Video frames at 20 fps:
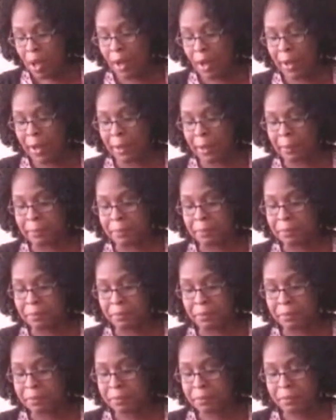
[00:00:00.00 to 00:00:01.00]

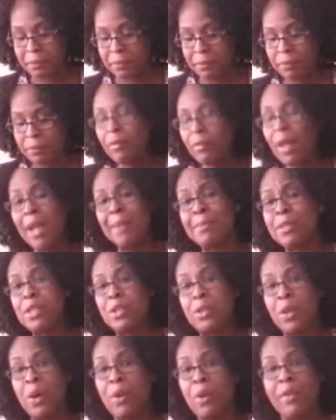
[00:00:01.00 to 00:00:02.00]
I'm
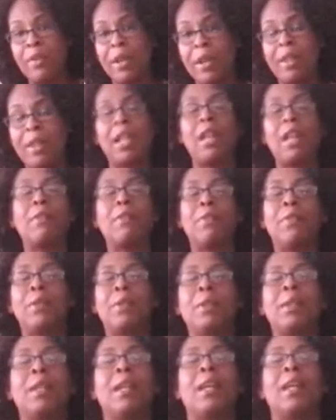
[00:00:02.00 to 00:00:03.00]
so very
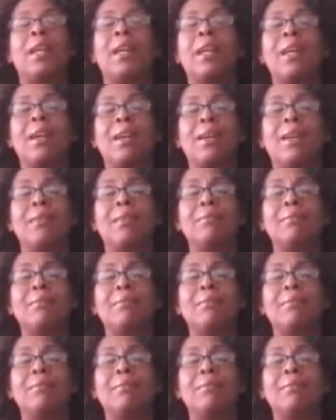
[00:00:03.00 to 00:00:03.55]
thankful. Like,